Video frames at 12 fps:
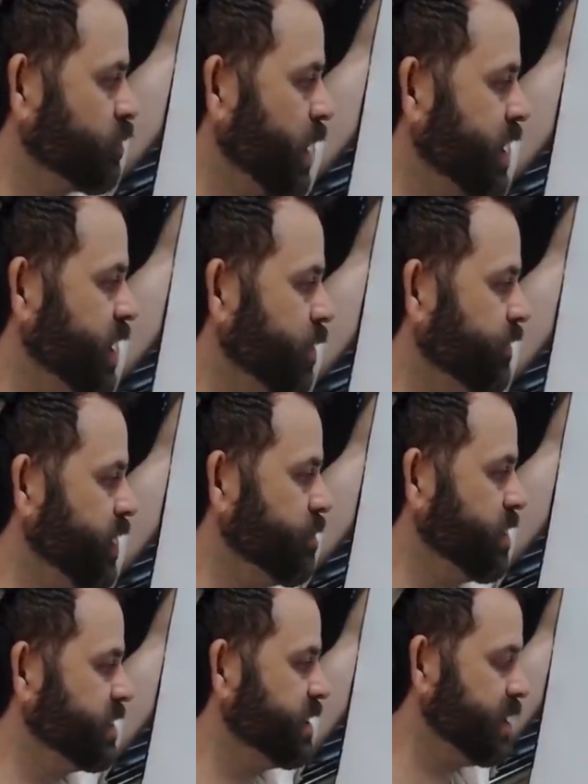Why did I go with
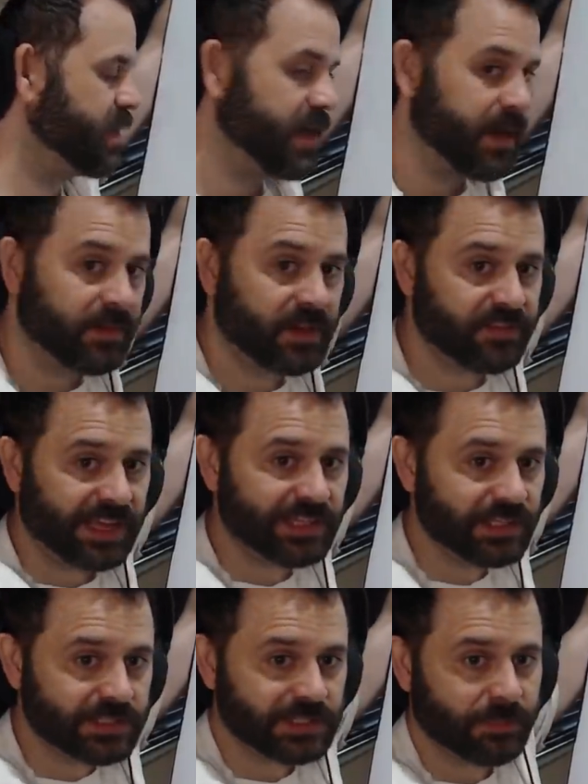APT? Because I
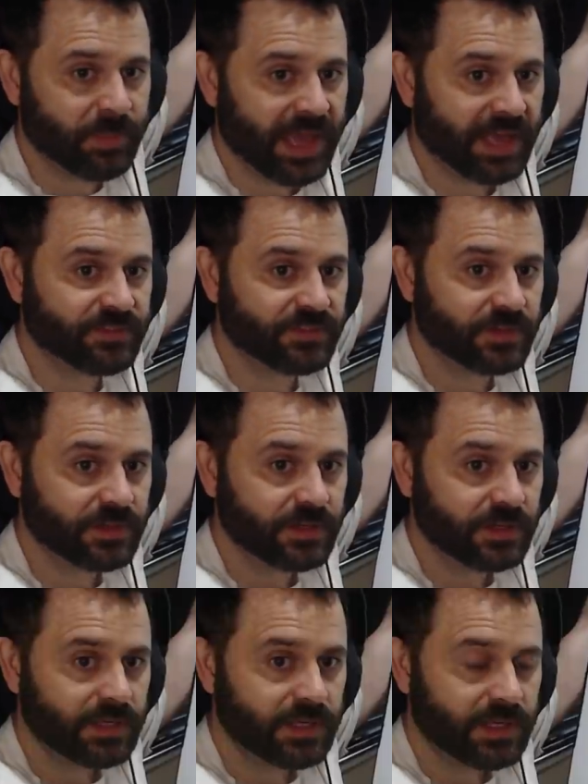looked at the past.
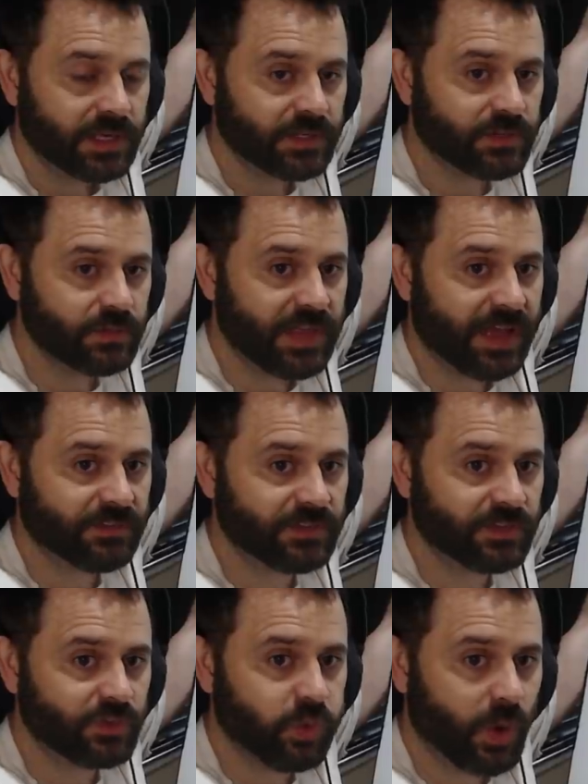In
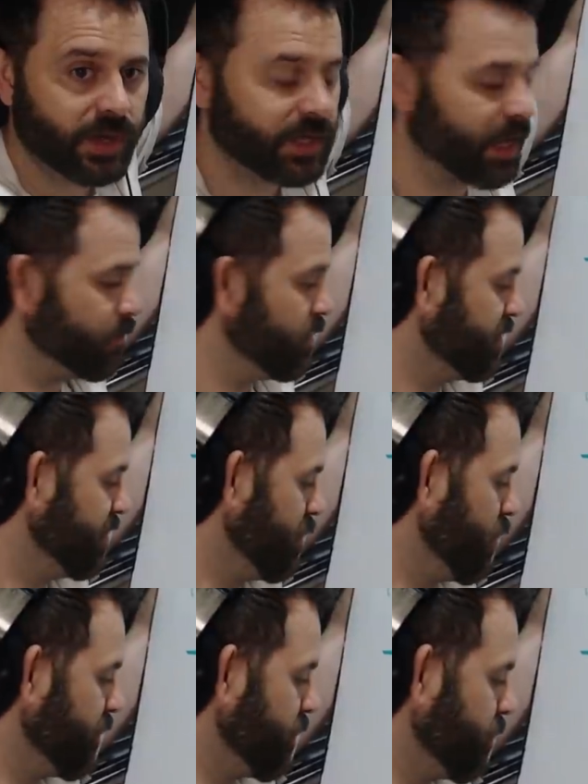2020, APT
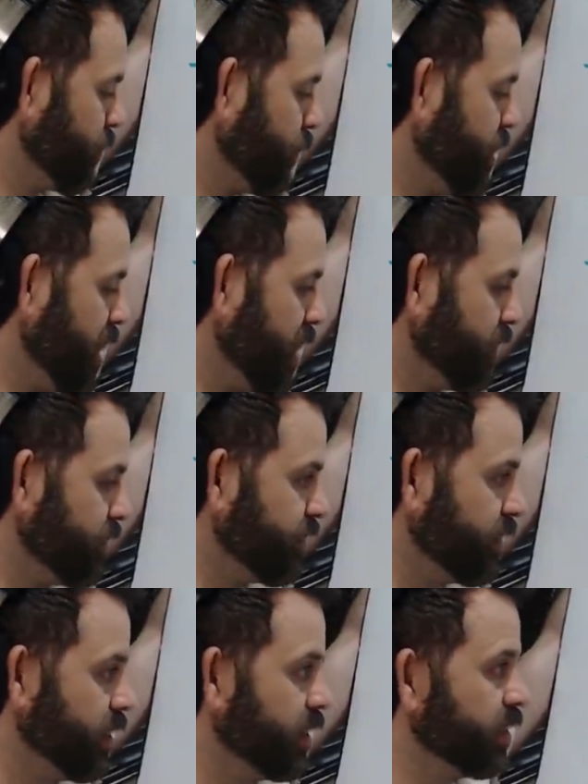went from
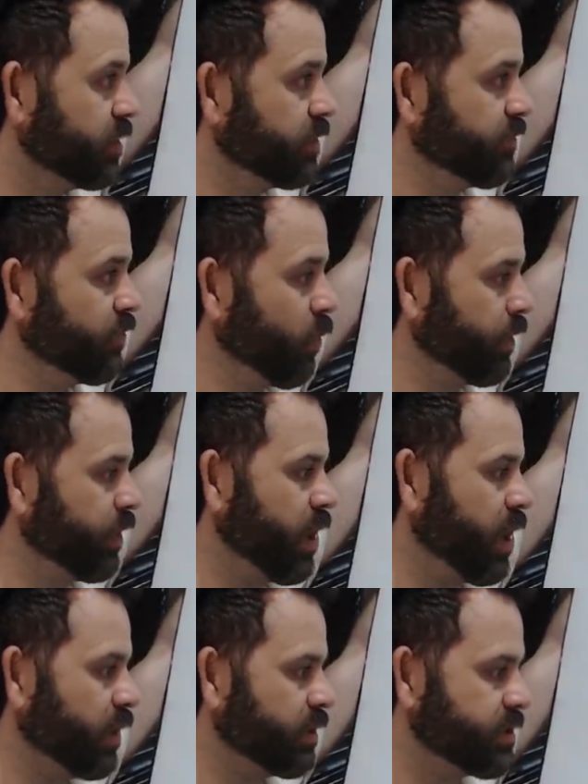$3 to
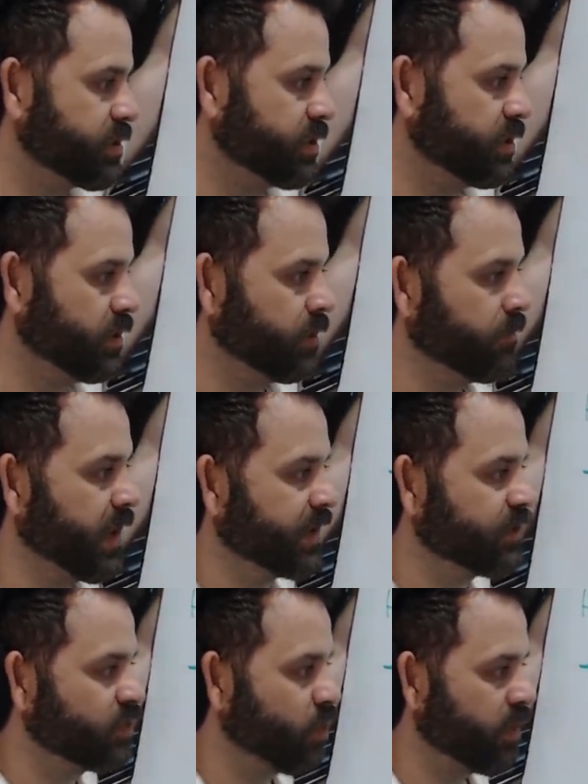$40,
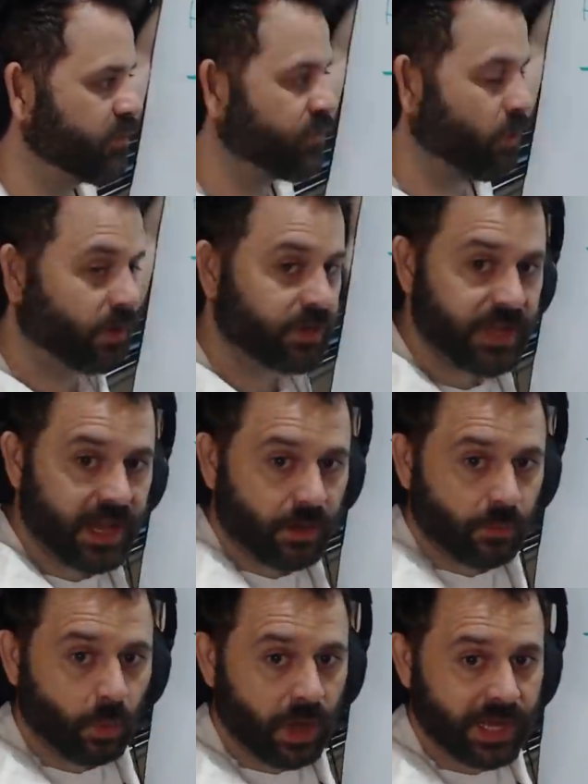back to 24 and
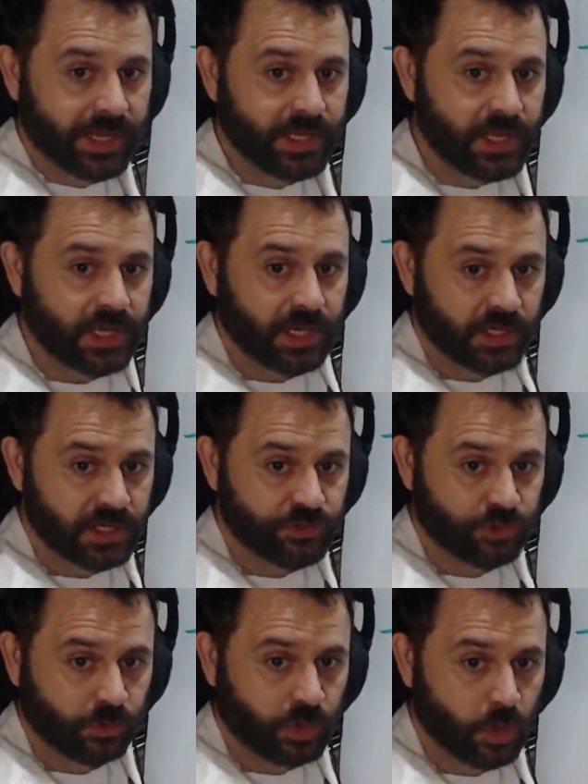down. Why?
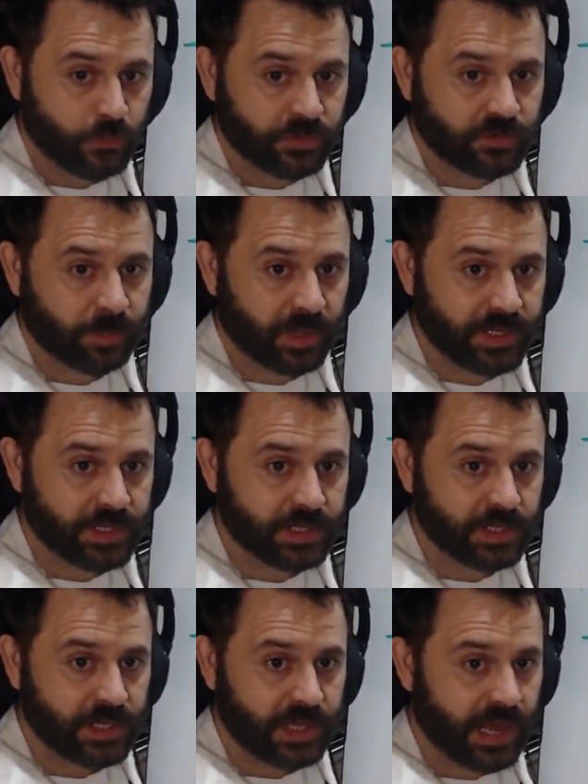Initial COVID
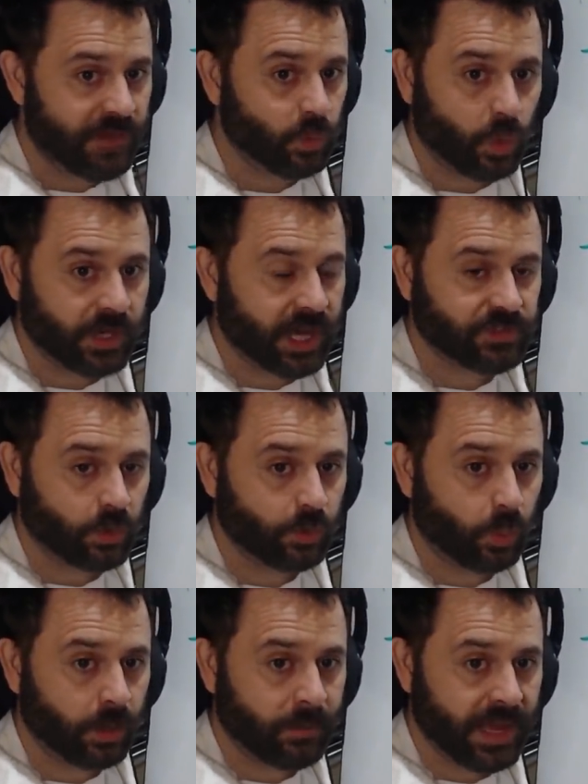spike, everyone got told to
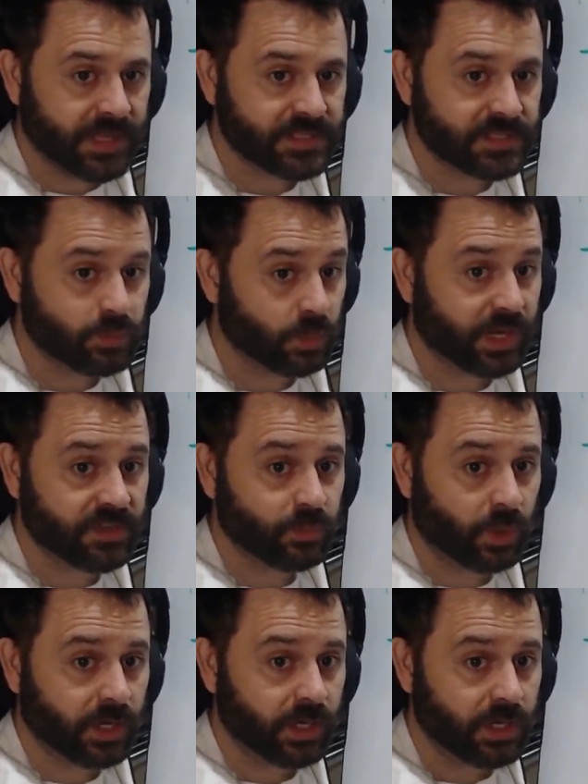wear masks. Well, guess
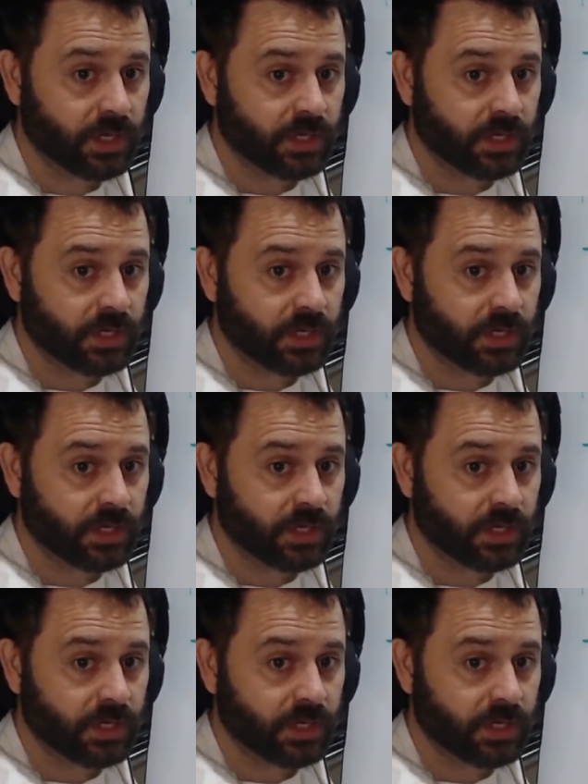what?